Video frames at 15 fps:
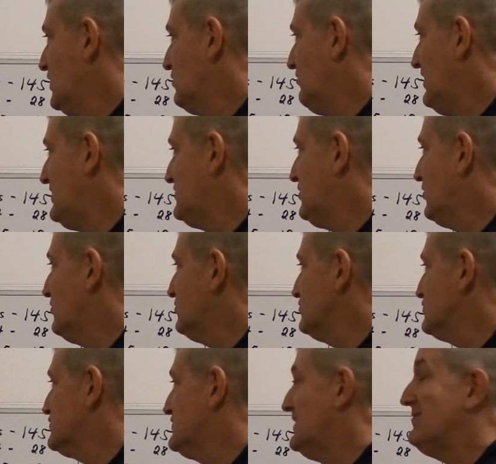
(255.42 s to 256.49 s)
grand total
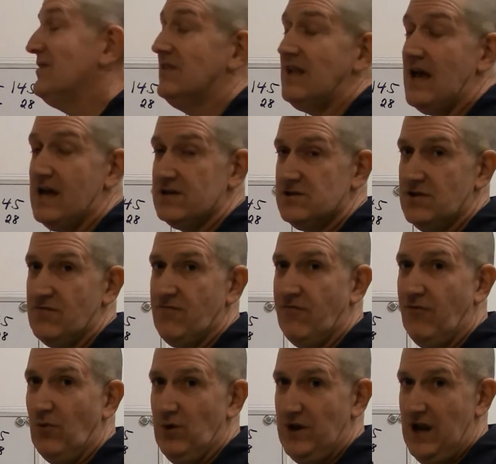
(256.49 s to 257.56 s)

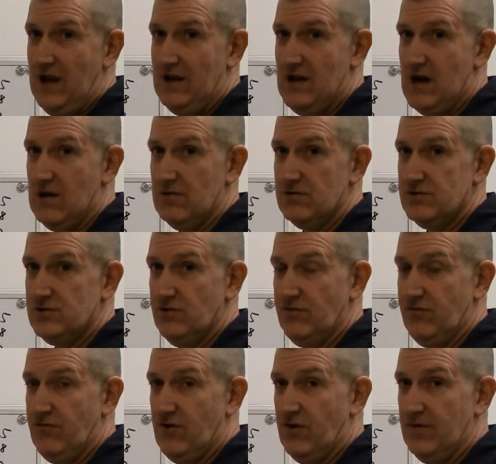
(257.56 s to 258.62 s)
$7,048 so
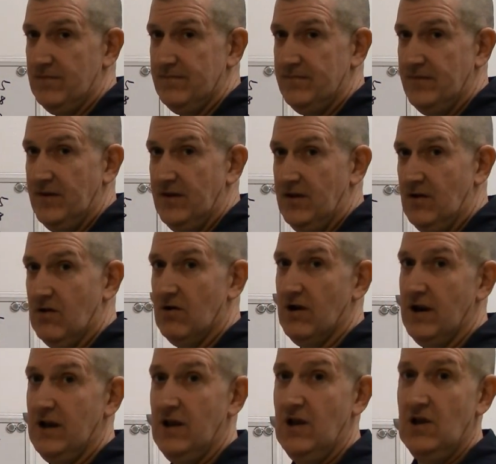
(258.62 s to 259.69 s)
far. All
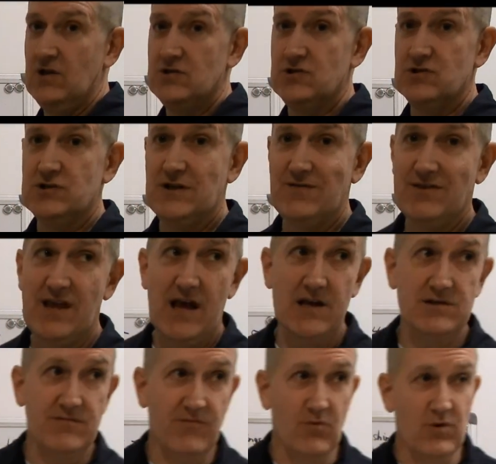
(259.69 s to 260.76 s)
right, so
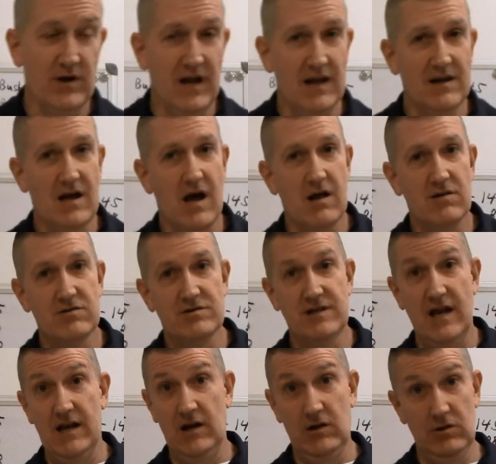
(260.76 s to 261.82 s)
$7,048,
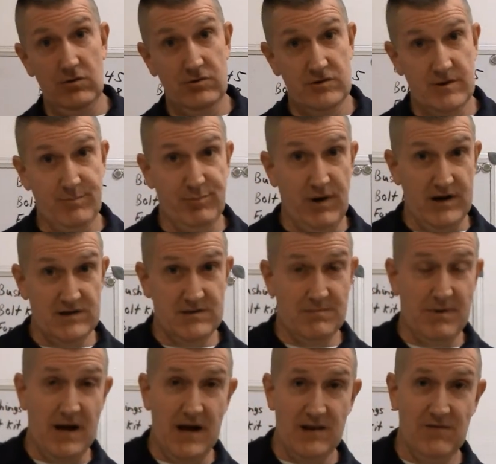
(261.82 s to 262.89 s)
that includes the price of
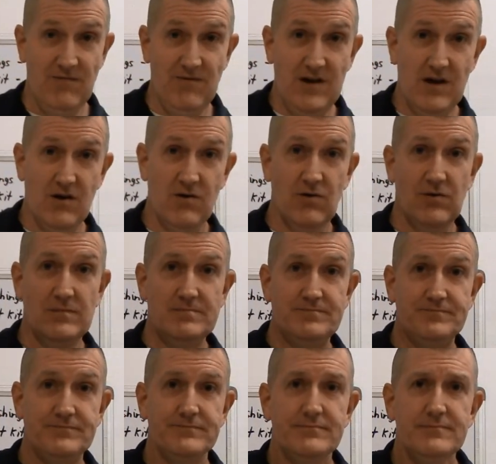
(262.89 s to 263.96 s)
buying the vehicle.
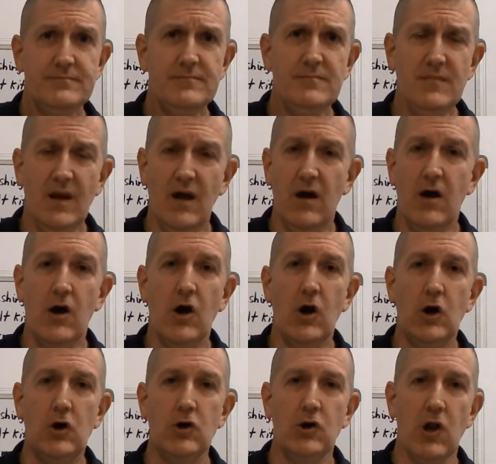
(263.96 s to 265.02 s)

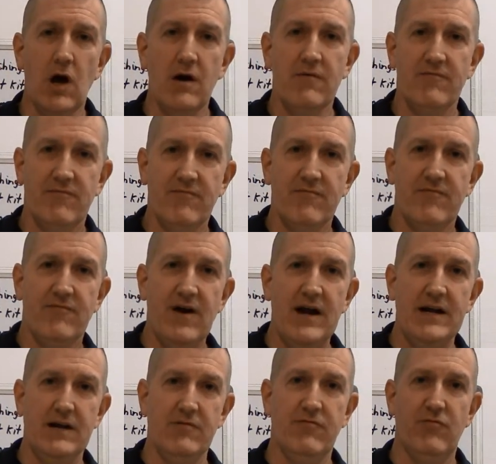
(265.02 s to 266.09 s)
Uh, good luck
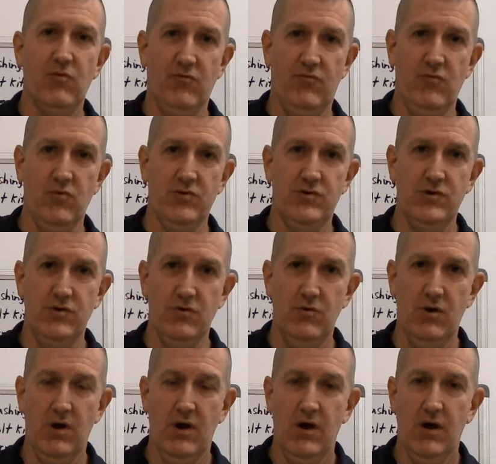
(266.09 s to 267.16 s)
finding a 442,
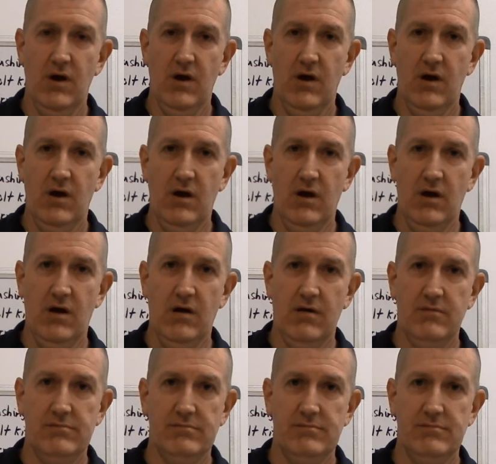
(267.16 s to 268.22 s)
uh,
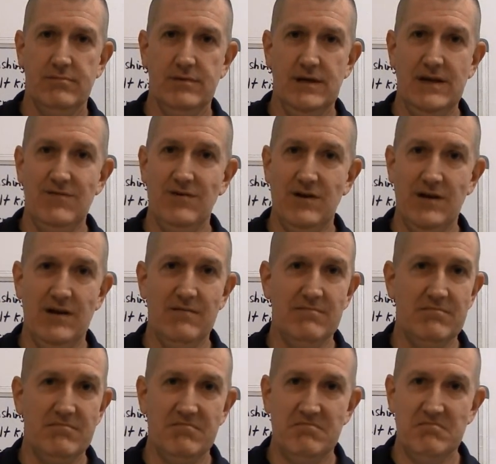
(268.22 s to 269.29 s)
even in